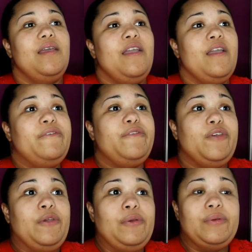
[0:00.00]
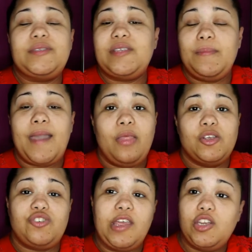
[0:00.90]
If you see me out in
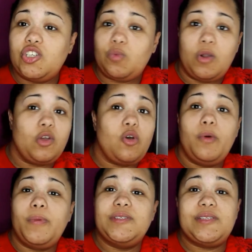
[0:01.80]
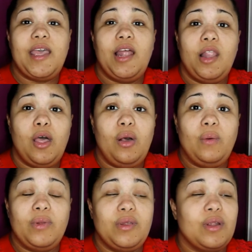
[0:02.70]
the street and you just want to come up and say
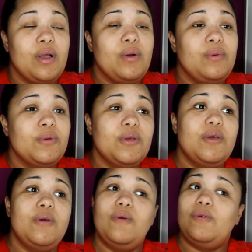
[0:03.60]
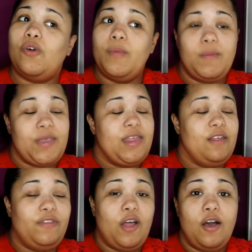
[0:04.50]
hello and, you know, come and be in
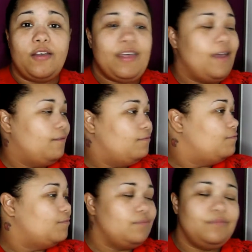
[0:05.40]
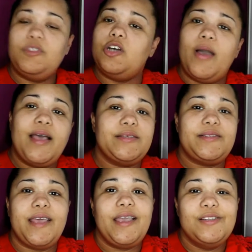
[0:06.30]
the vlog, then don't
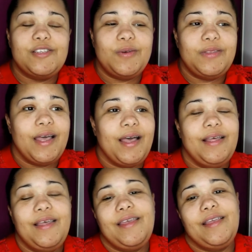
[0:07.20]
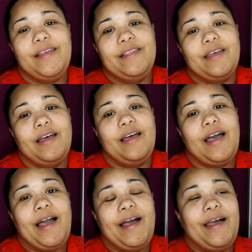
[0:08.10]
hesitate in doing that either.
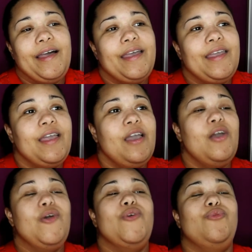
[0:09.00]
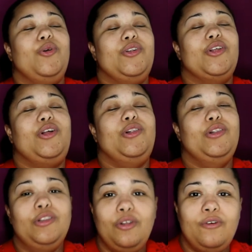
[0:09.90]
I would
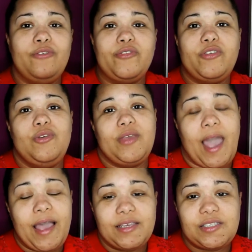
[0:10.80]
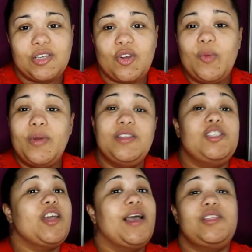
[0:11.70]
love for you guys to come and
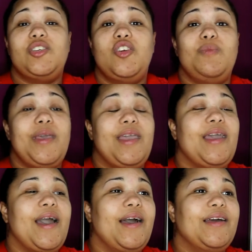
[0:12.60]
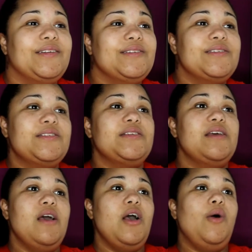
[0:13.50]
chat to me, and
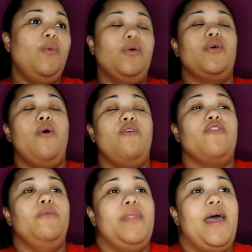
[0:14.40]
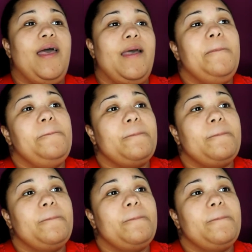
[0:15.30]
we'll go from there.